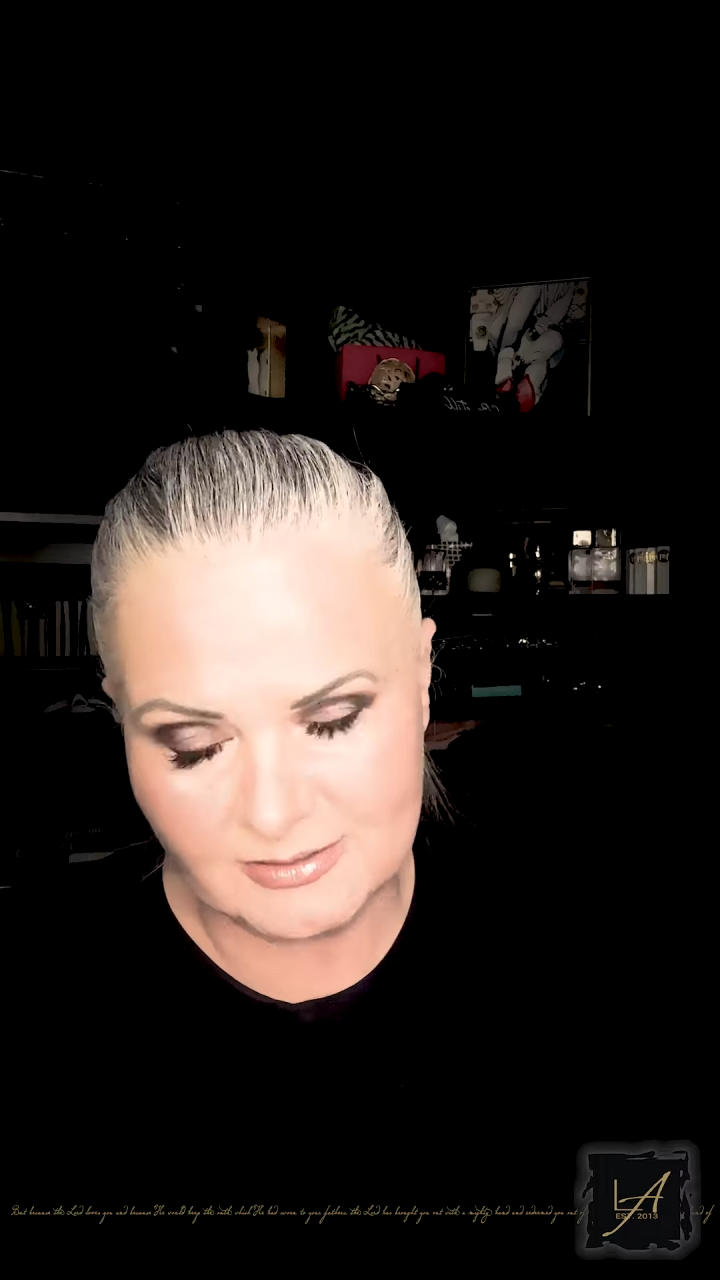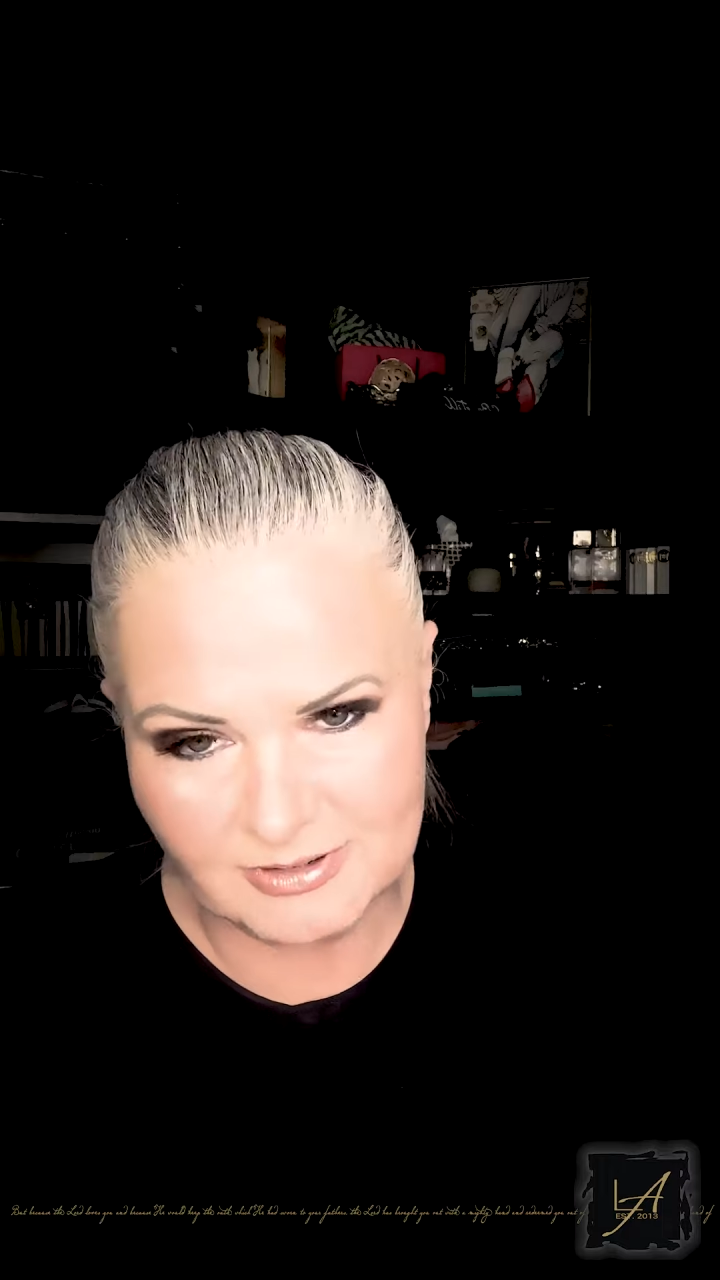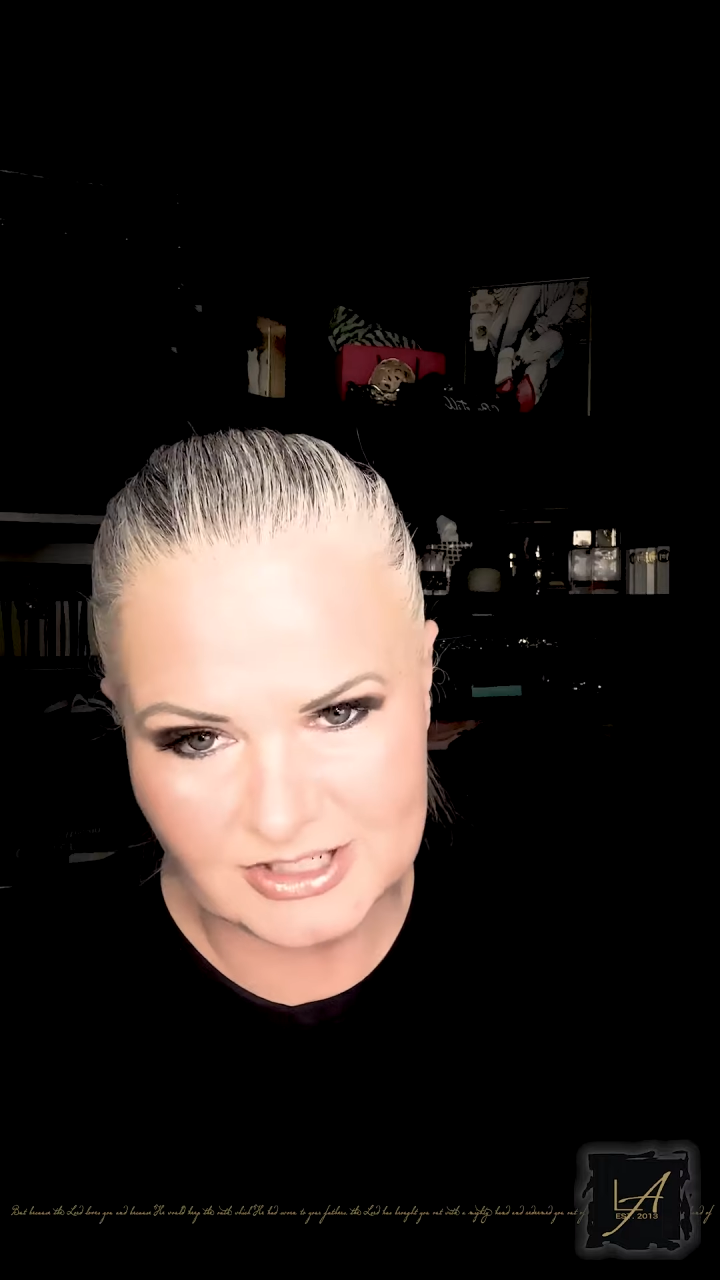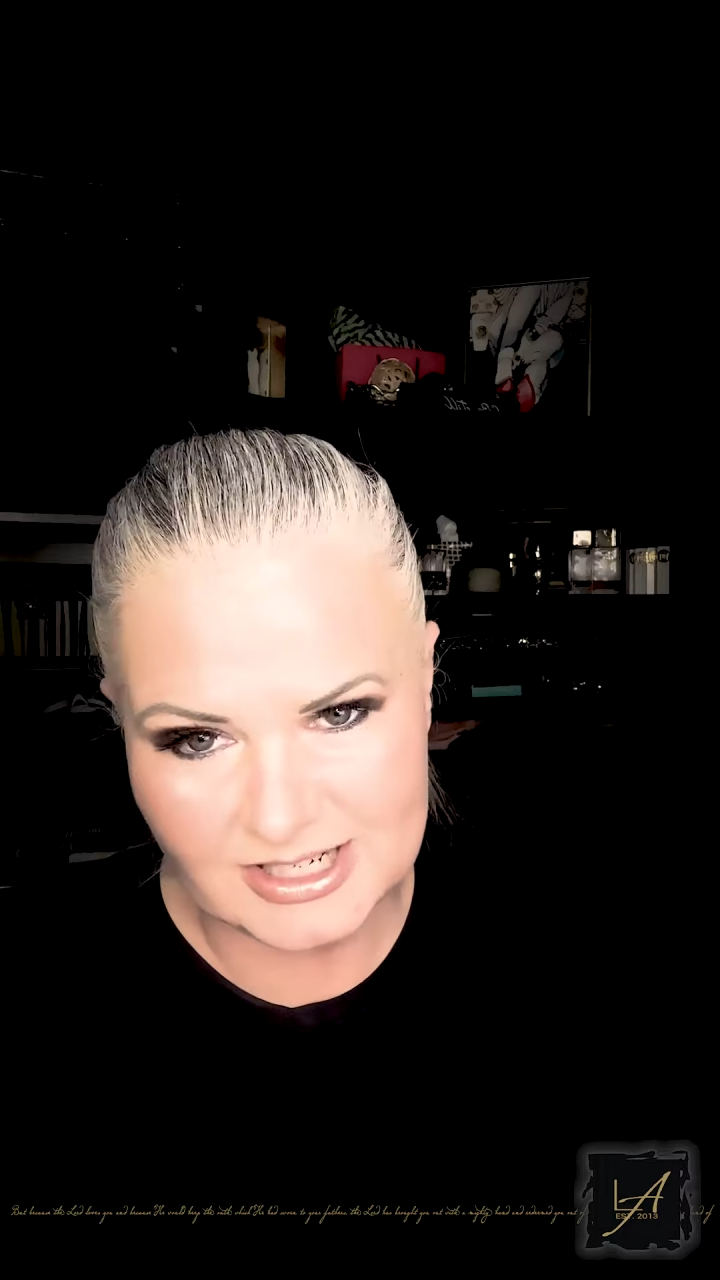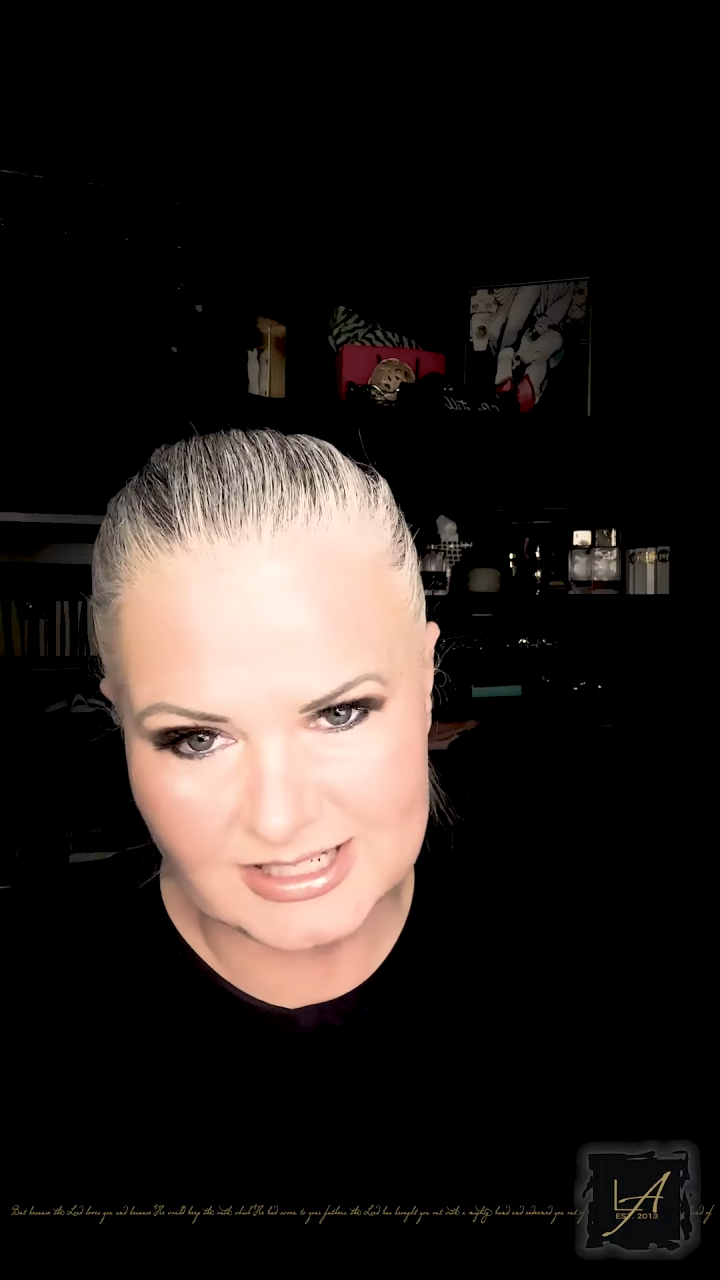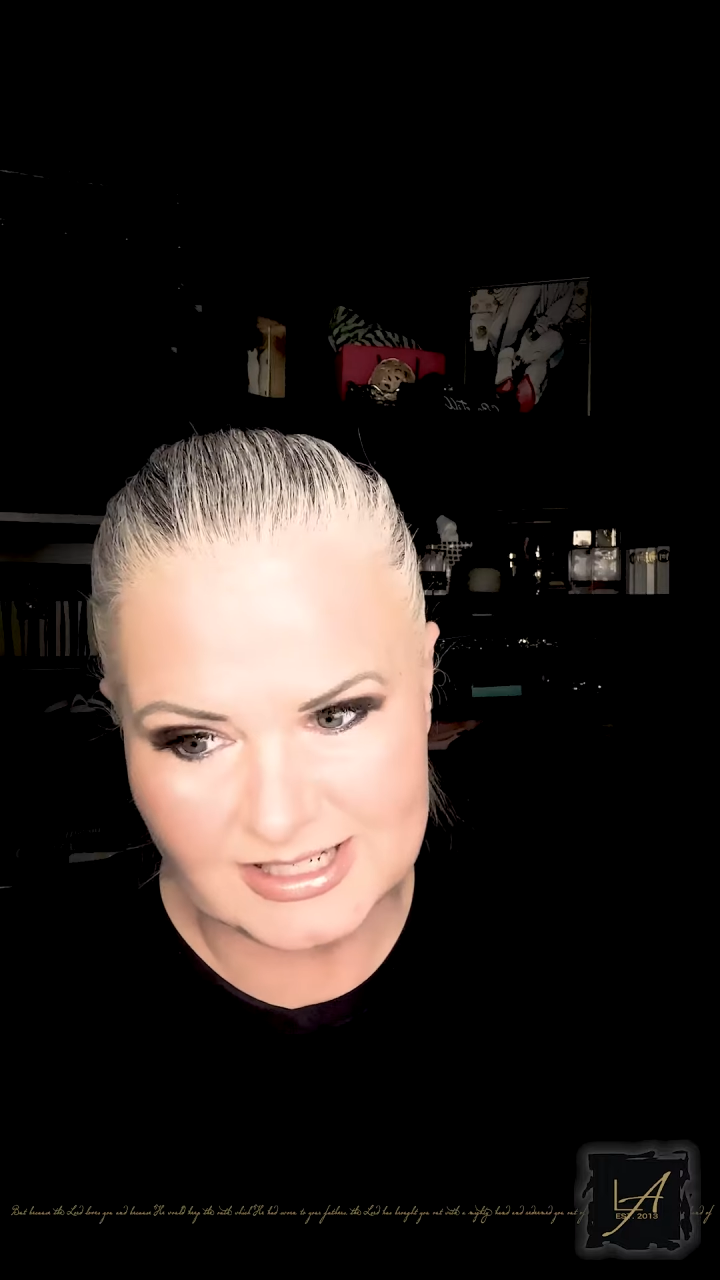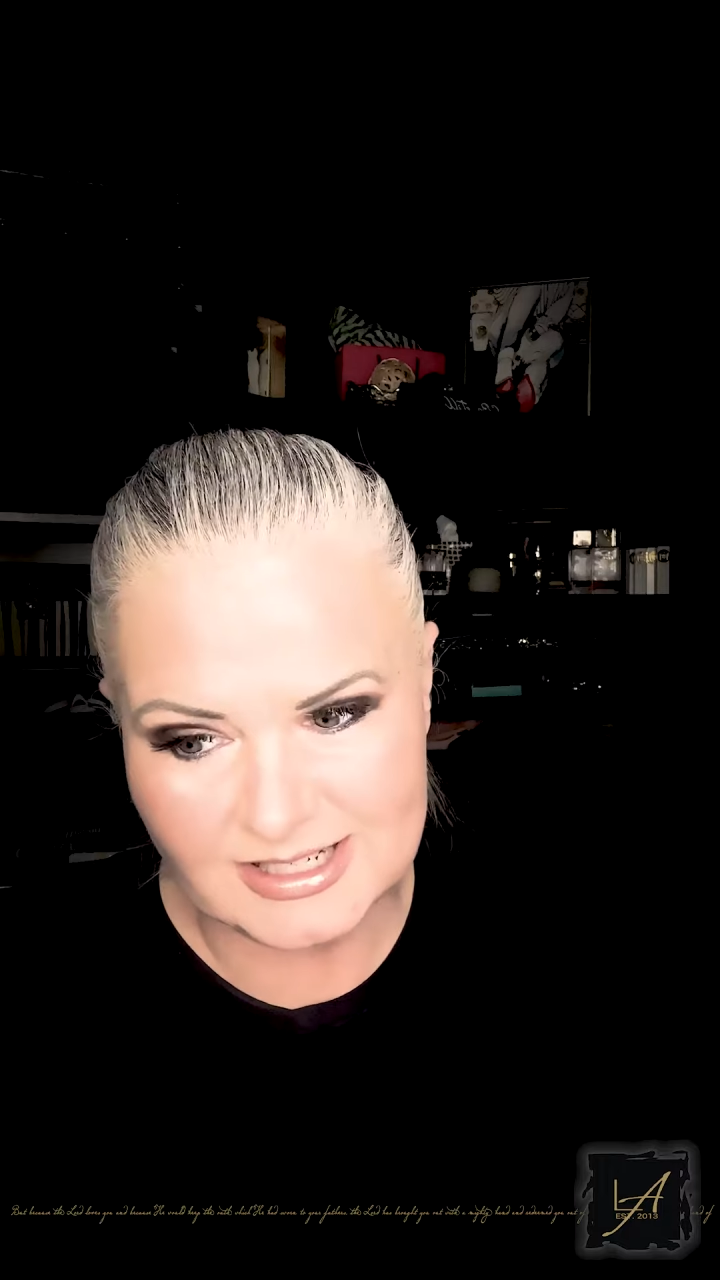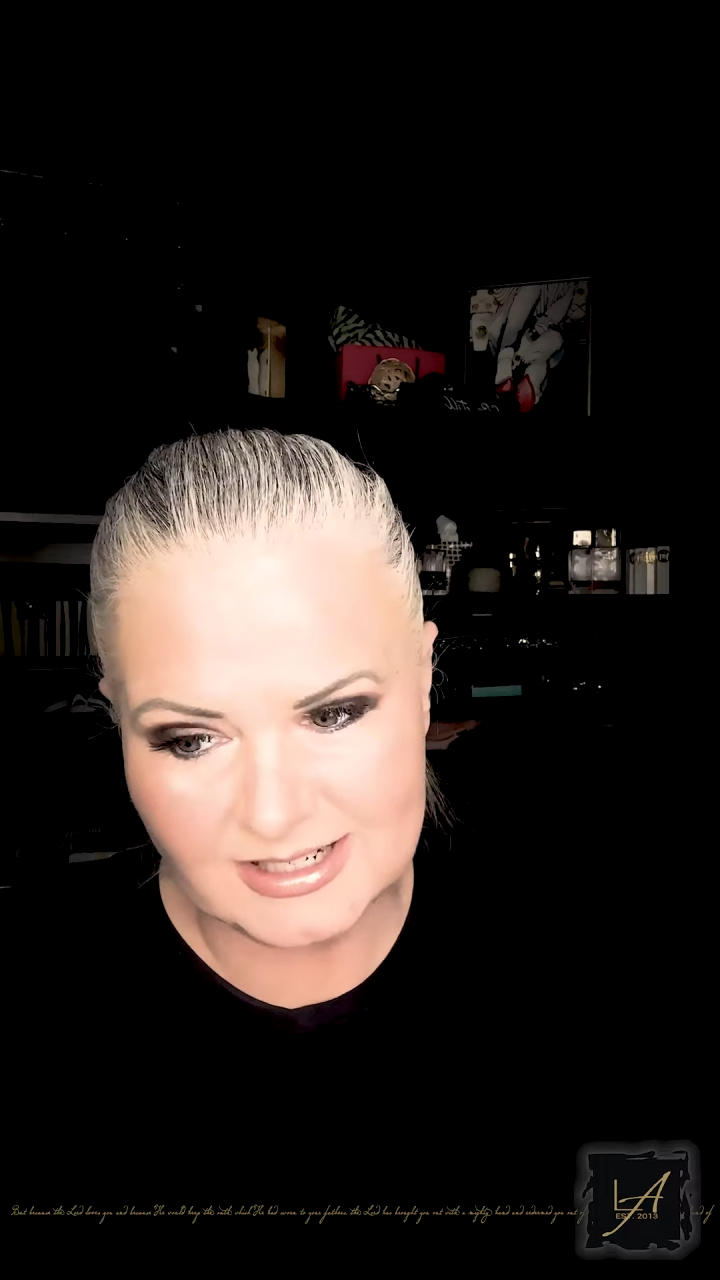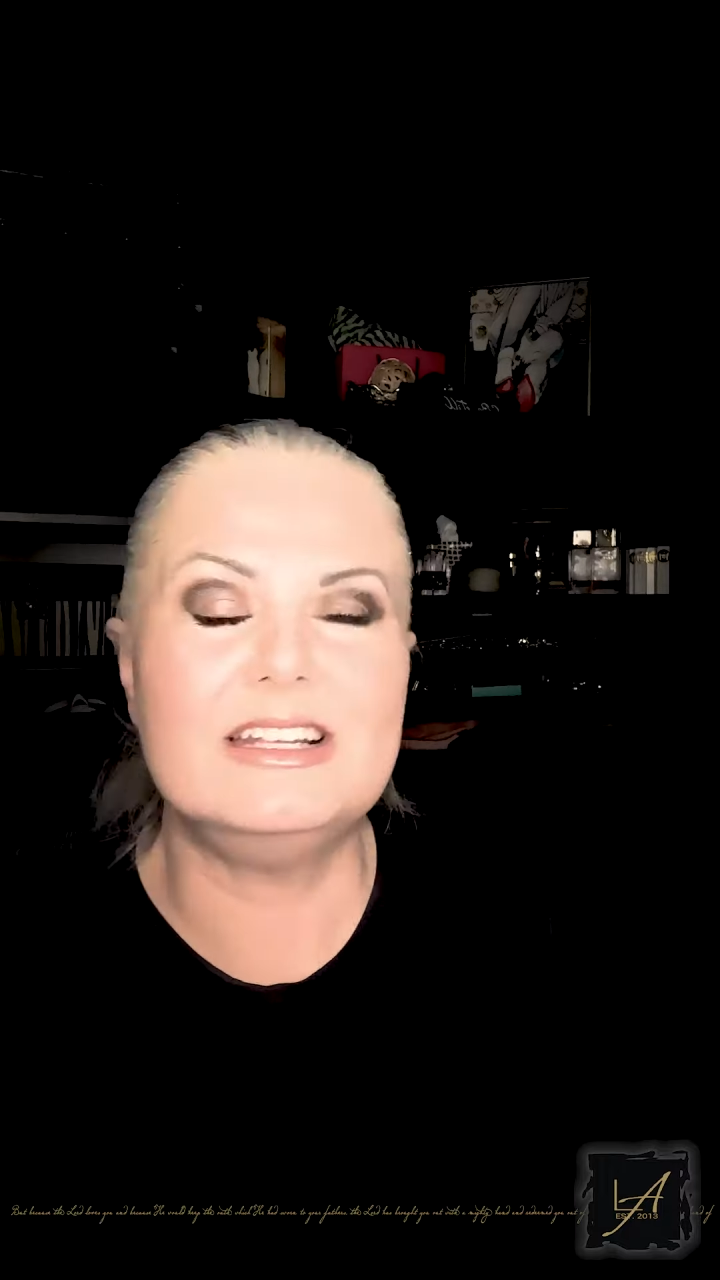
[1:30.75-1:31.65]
which I did.